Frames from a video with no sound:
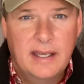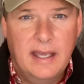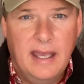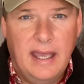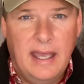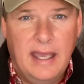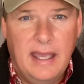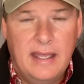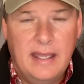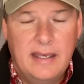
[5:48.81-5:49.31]

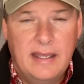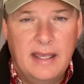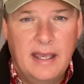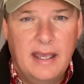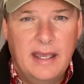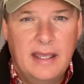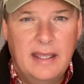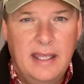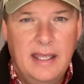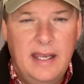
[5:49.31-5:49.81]
And
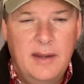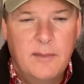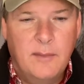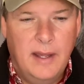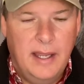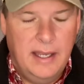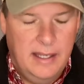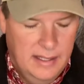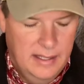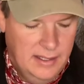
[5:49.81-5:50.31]

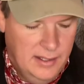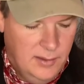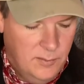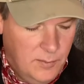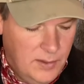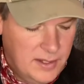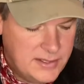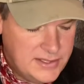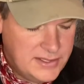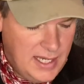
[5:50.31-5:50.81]
anyway,
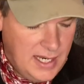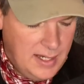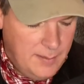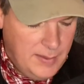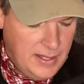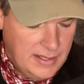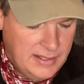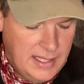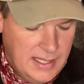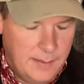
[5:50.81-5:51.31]
we're excited
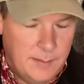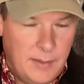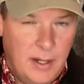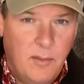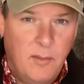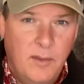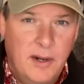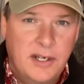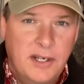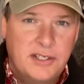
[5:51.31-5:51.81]
about that, but I
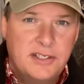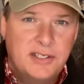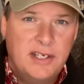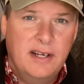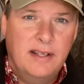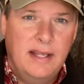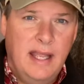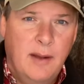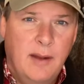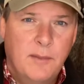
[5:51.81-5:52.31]
wanted to
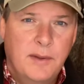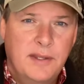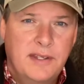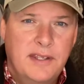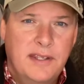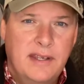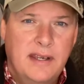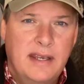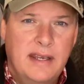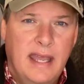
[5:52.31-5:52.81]
share that with
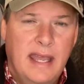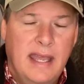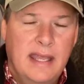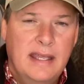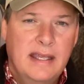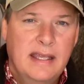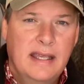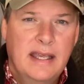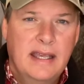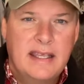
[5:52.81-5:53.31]
you
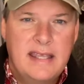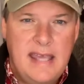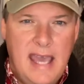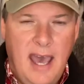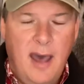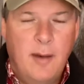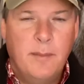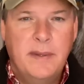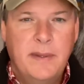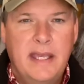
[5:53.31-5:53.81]
today.
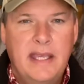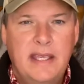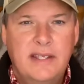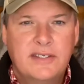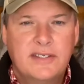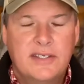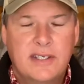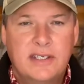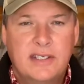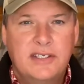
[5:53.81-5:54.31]

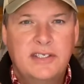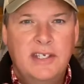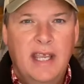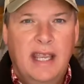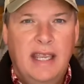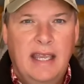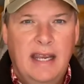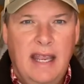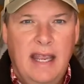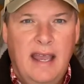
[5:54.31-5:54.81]
Cowpeas,
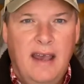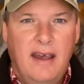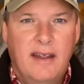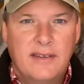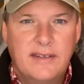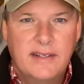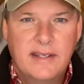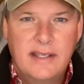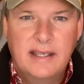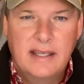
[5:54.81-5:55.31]
check it
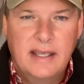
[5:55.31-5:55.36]
out.